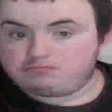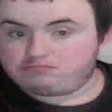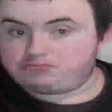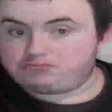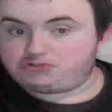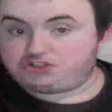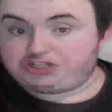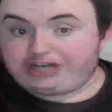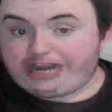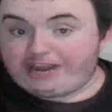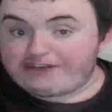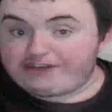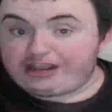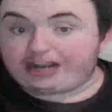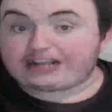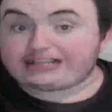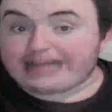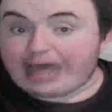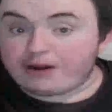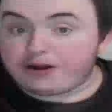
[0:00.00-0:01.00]
Jadeveon
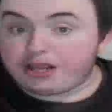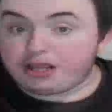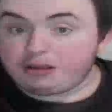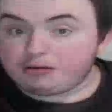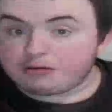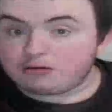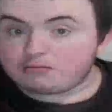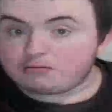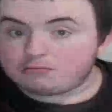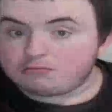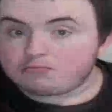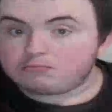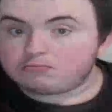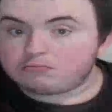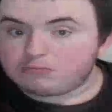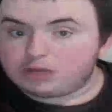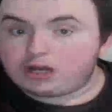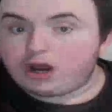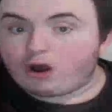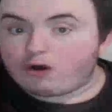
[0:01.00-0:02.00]
Clowney,
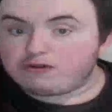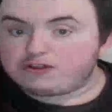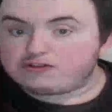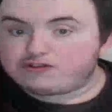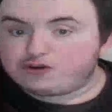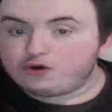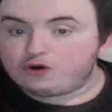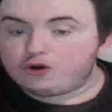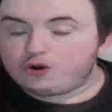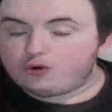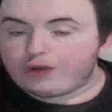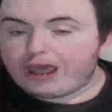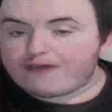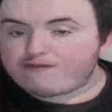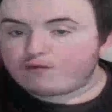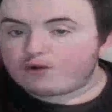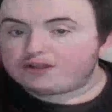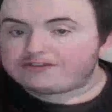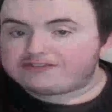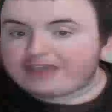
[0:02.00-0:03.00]
you know, the dude who
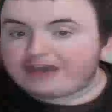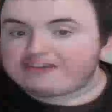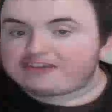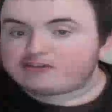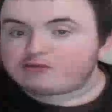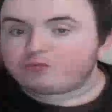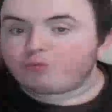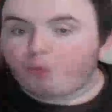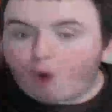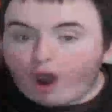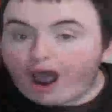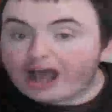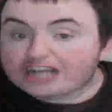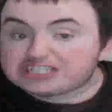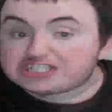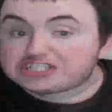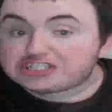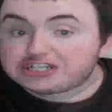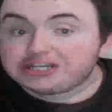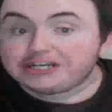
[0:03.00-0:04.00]
everyone says is
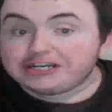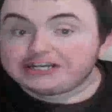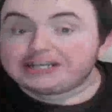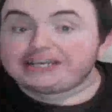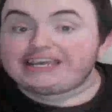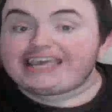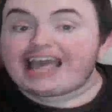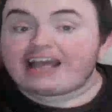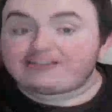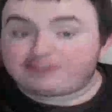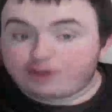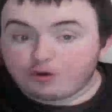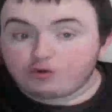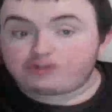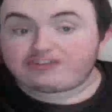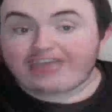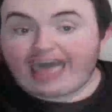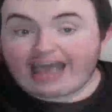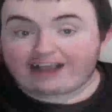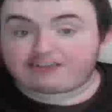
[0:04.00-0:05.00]
washed, he had two
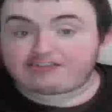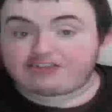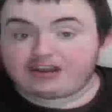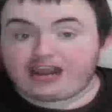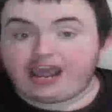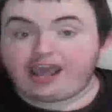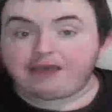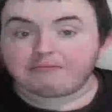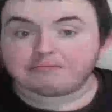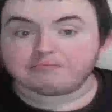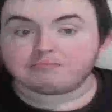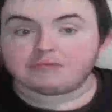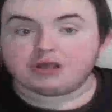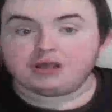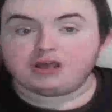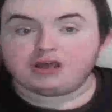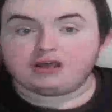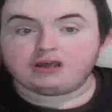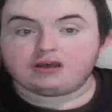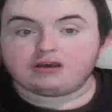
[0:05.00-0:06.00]
sacks today.
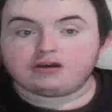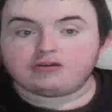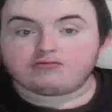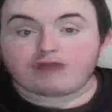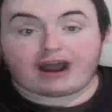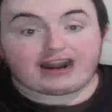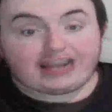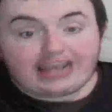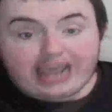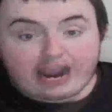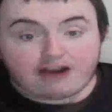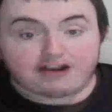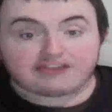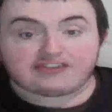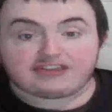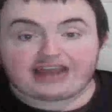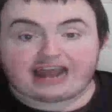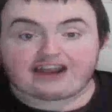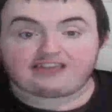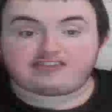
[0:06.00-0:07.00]
Ronnie
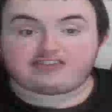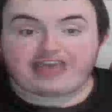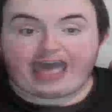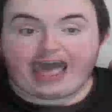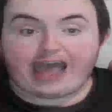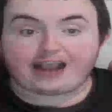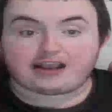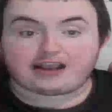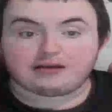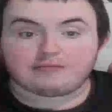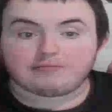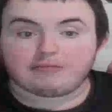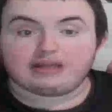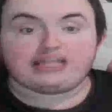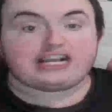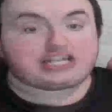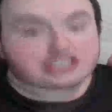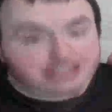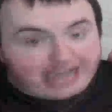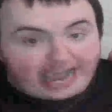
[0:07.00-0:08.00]
Harrison had a sack.
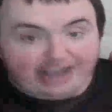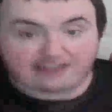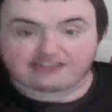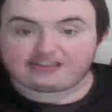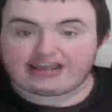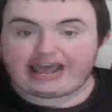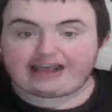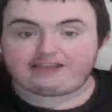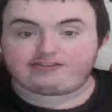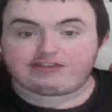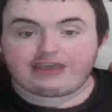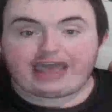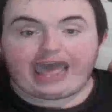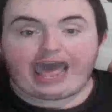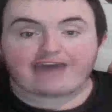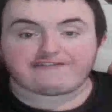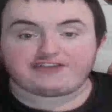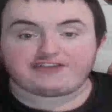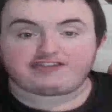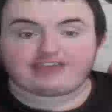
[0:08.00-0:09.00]
Malik Jackson had
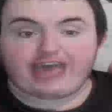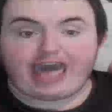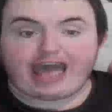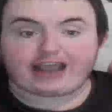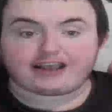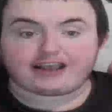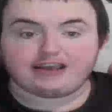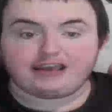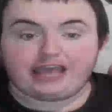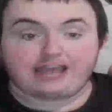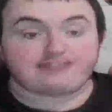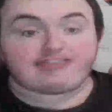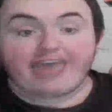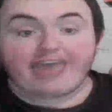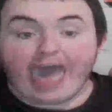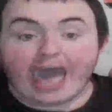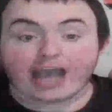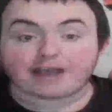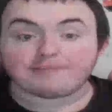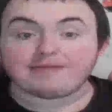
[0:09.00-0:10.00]
half a sack. And
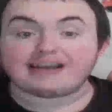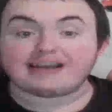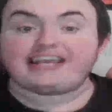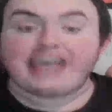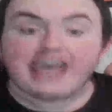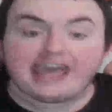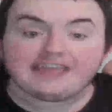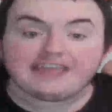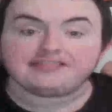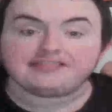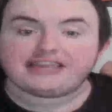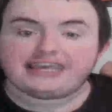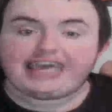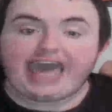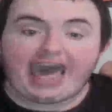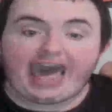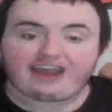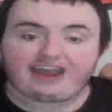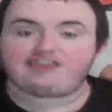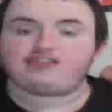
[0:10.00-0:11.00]
Tack McKinley
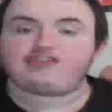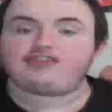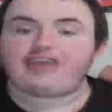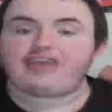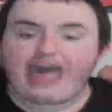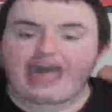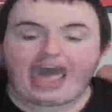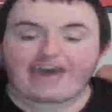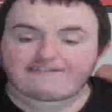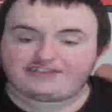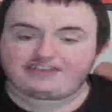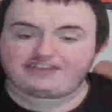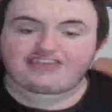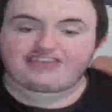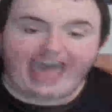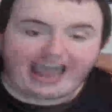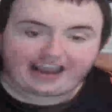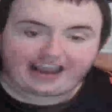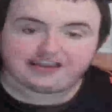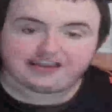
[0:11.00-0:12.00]
had half a
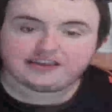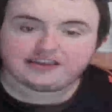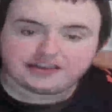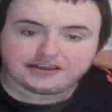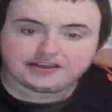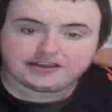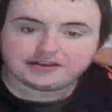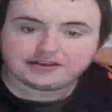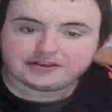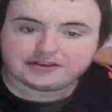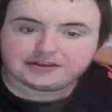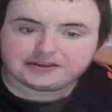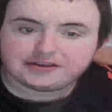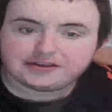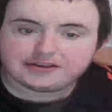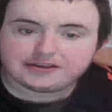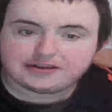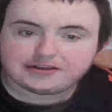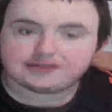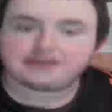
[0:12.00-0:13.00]
sack.
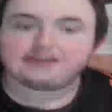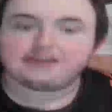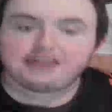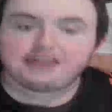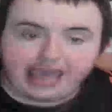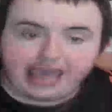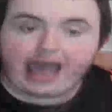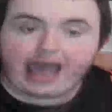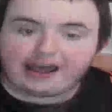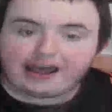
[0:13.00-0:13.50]
Yeah.